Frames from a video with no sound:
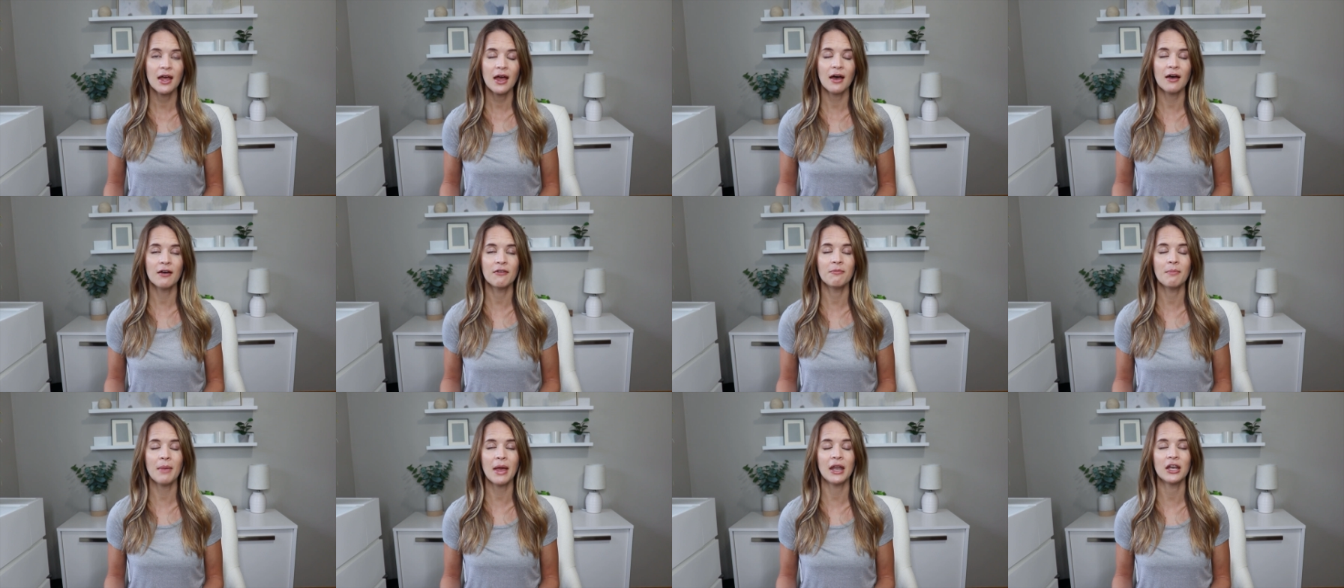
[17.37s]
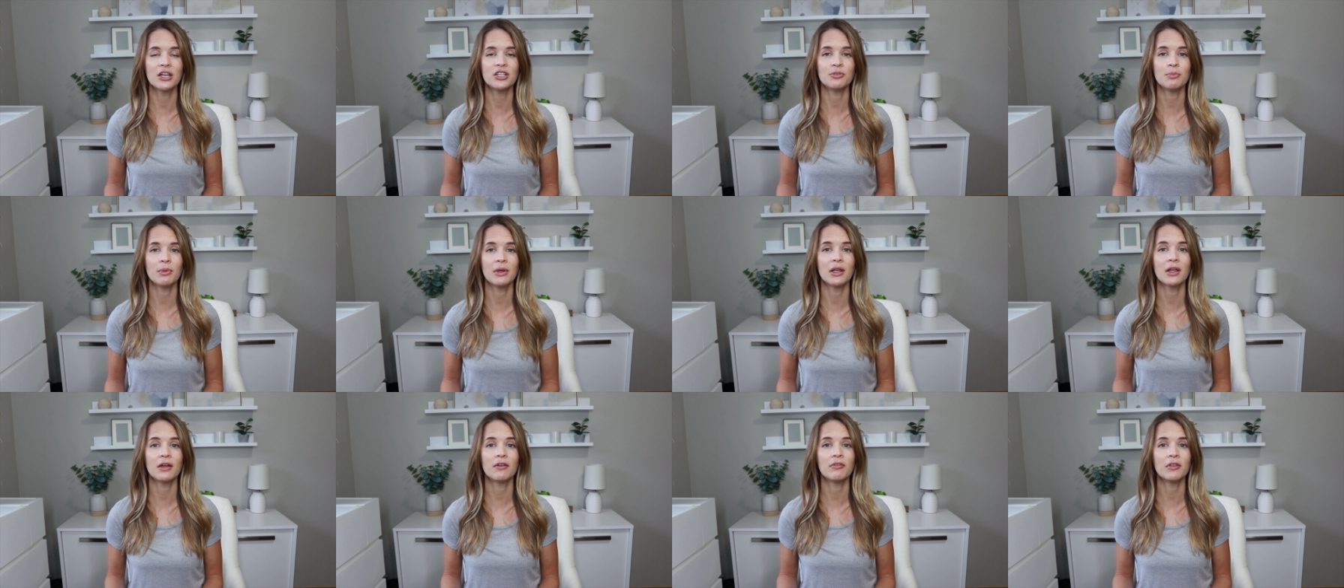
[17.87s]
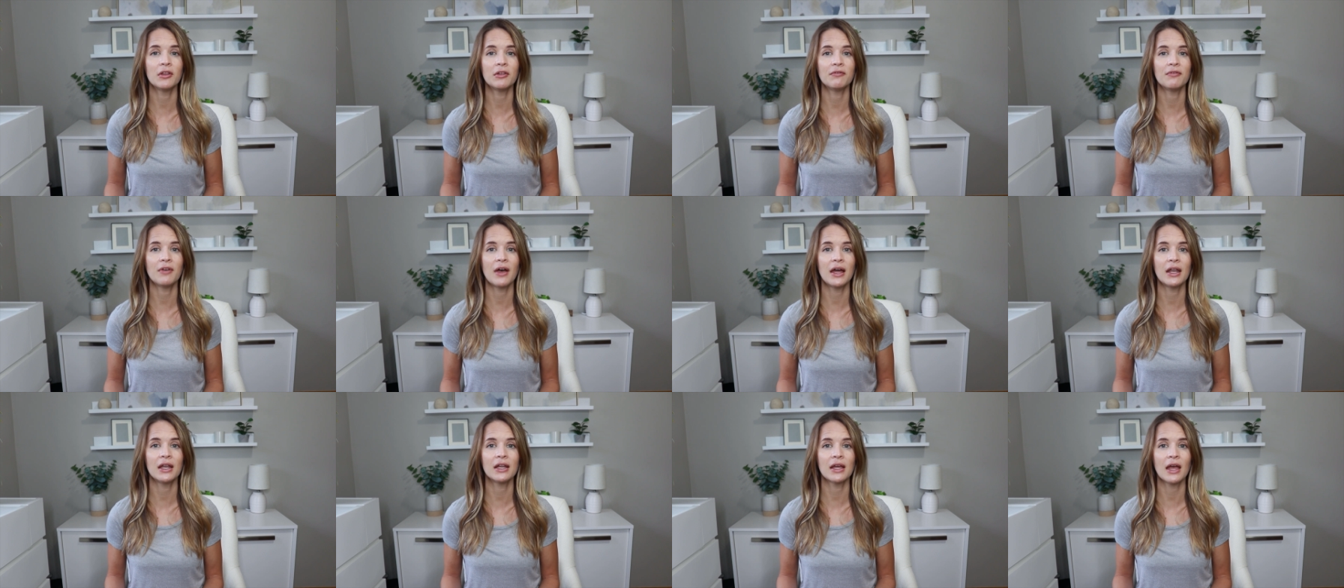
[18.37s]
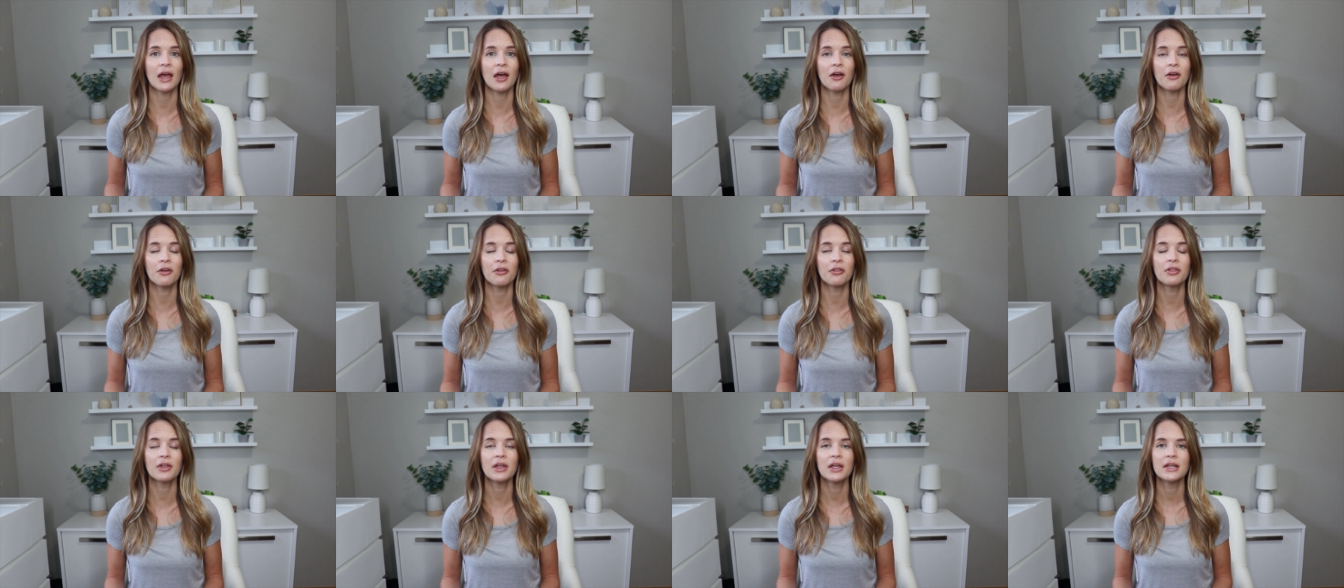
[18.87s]
of management of lymphatic
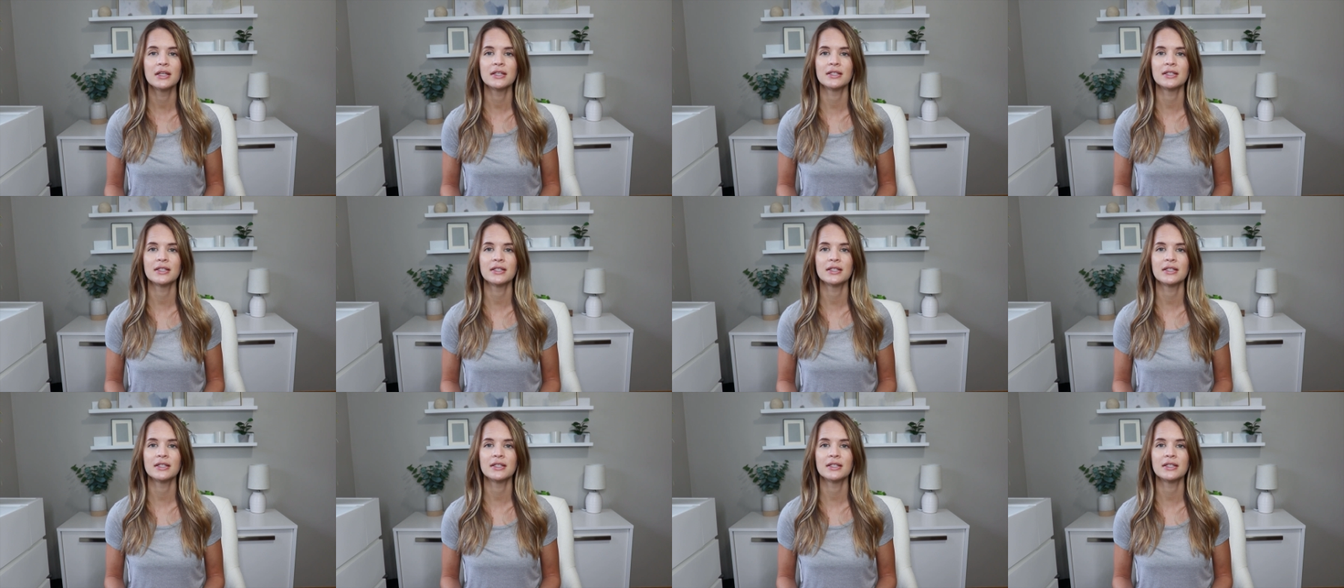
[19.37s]
health,